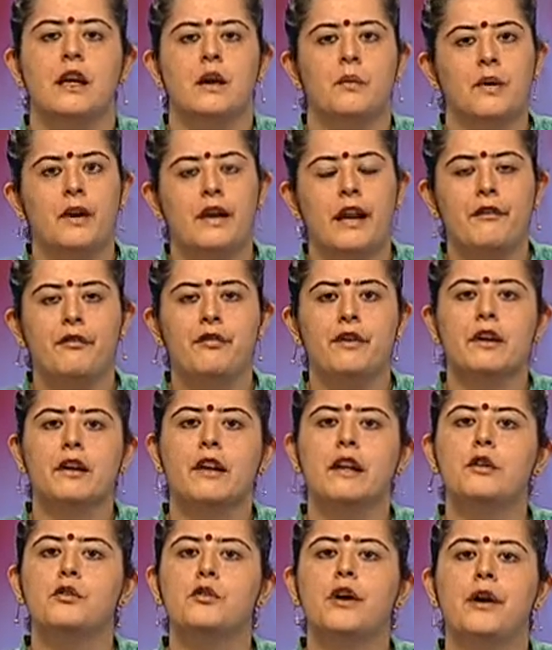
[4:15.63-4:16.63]
will
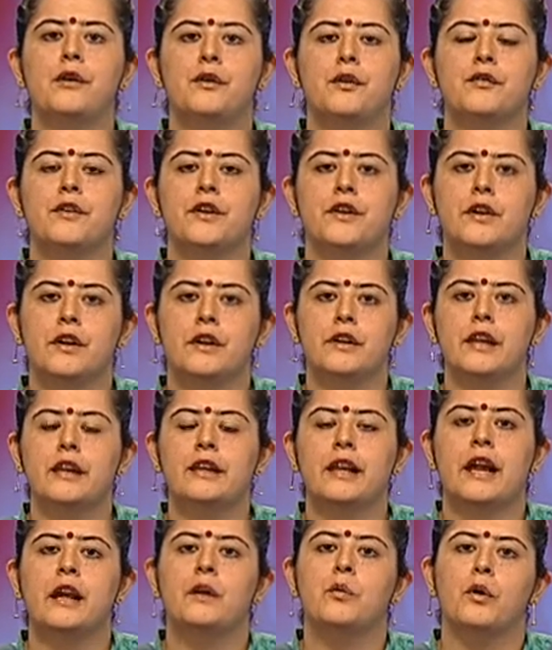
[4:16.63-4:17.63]
definitely go out of the turn and
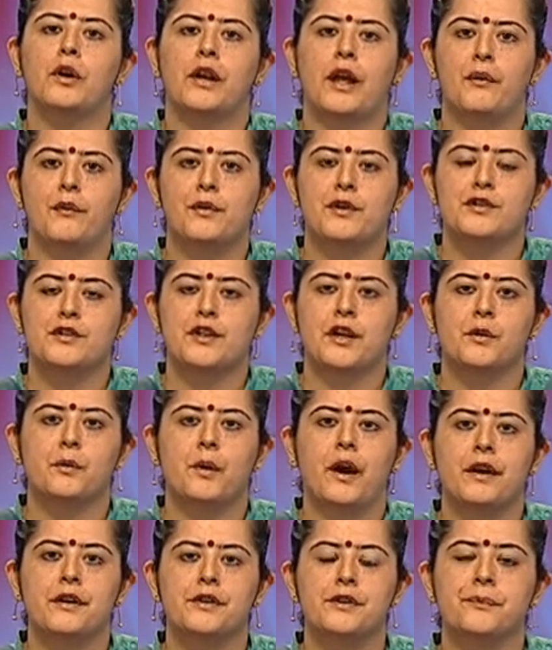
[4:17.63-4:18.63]
get whatever is
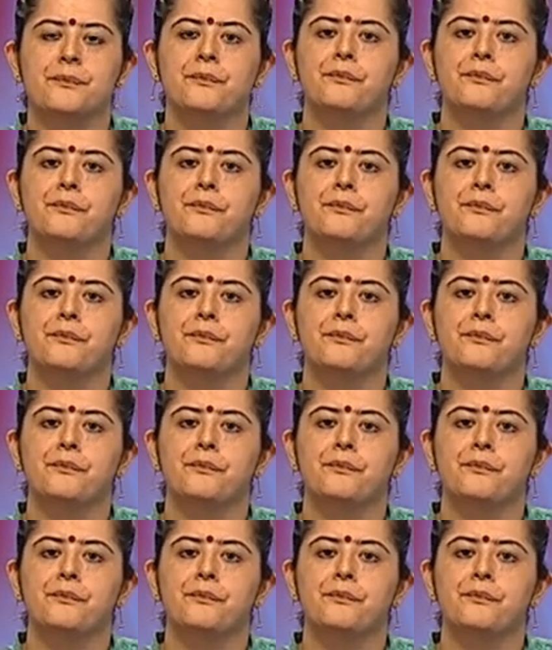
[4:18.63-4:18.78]
required